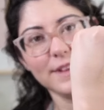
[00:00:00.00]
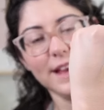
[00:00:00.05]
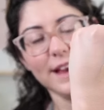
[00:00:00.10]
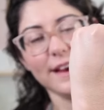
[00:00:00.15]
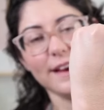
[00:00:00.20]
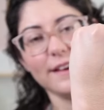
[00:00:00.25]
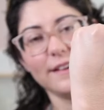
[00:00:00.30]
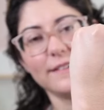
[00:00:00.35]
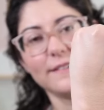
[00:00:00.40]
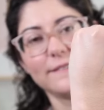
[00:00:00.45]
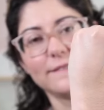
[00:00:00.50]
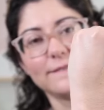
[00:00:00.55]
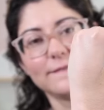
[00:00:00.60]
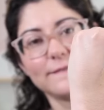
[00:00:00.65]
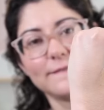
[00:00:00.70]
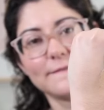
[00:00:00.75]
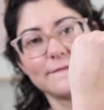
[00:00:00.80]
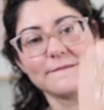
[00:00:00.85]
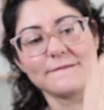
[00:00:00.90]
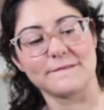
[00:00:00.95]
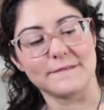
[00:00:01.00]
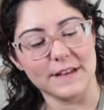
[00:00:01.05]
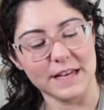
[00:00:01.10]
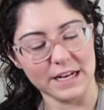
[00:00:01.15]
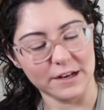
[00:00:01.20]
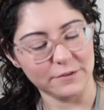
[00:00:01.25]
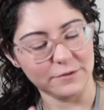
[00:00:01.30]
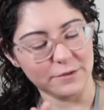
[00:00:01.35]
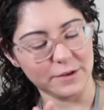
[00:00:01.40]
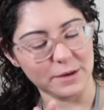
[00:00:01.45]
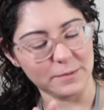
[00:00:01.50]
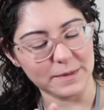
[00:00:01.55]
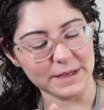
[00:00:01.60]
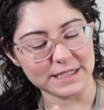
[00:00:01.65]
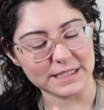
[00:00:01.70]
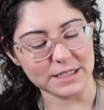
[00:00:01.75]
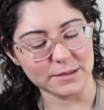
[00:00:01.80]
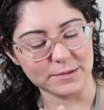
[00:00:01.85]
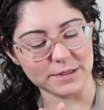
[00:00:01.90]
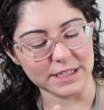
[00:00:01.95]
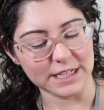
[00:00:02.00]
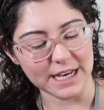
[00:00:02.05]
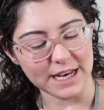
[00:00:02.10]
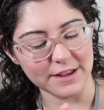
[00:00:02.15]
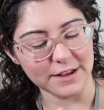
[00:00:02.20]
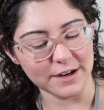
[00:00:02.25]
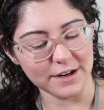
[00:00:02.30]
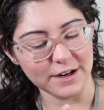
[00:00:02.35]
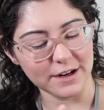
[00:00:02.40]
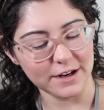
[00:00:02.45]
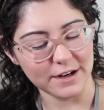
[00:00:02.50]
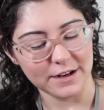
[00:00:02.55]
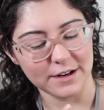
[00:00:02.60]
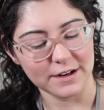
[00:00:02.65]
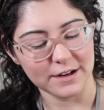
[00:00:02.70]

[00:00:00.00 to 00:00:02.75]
Yeah. And if we mix them together,